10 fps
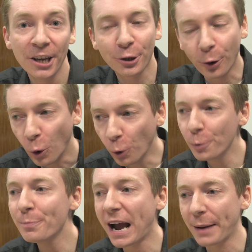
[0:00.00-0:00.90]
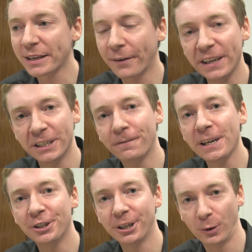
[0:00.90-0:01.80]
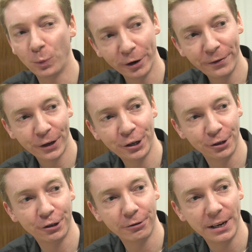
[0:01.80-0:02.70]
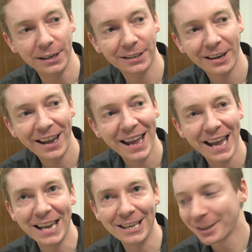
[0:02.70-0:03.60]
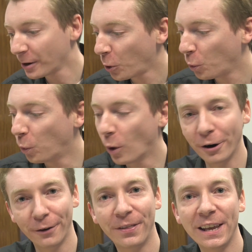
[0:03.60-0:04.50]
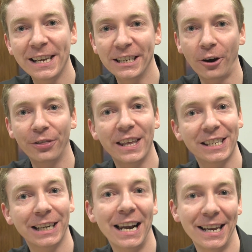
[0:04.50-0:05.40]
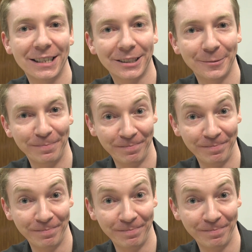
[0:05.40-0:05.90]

So all maps have this feature. One of the countries is one of these on this list.